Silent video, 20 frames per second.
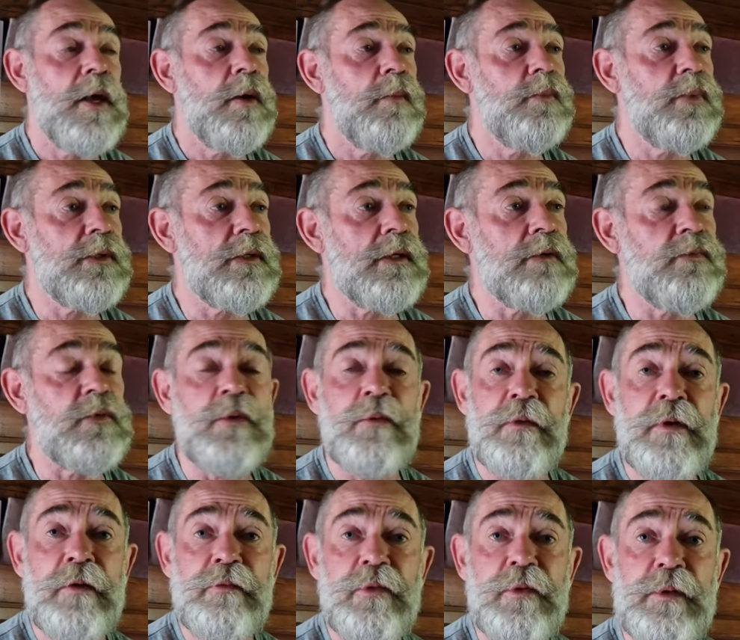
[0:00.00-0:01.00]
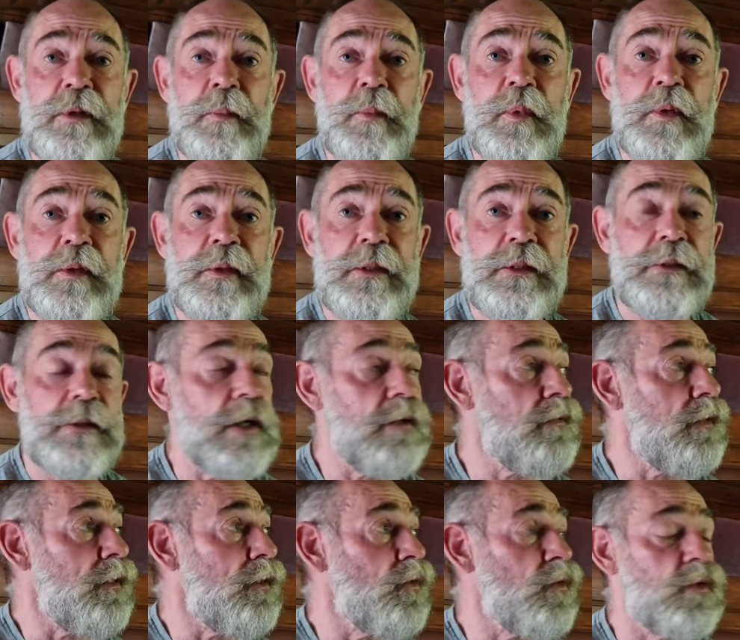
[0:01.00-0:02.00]
But if you're ever in Berlin, I
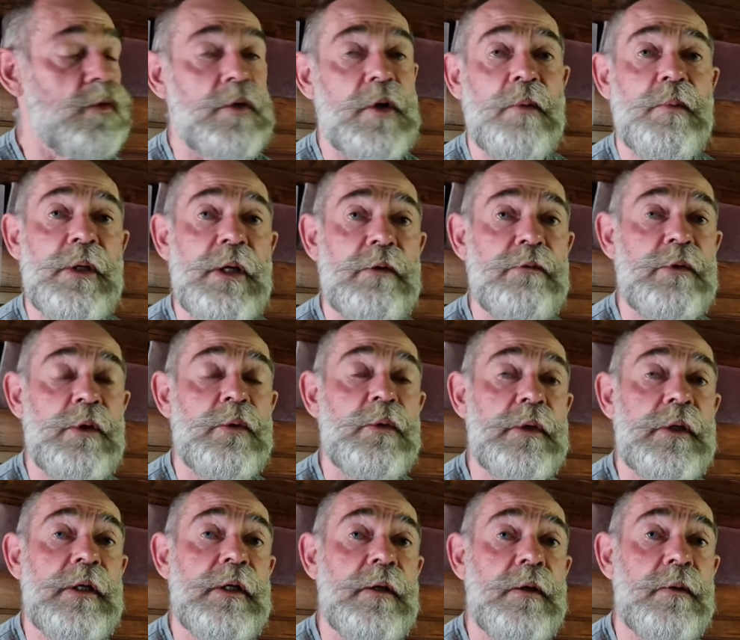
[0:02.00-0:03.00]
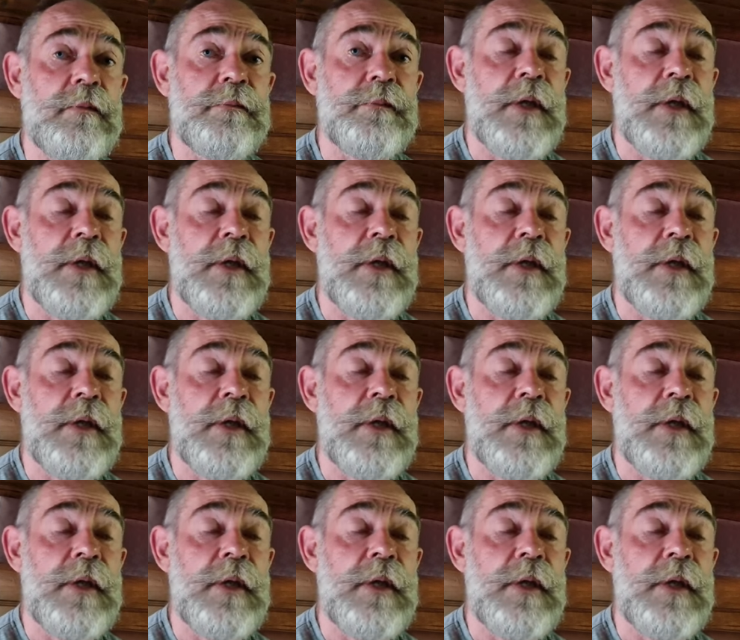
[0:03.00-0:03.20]
think you should come and have a look here.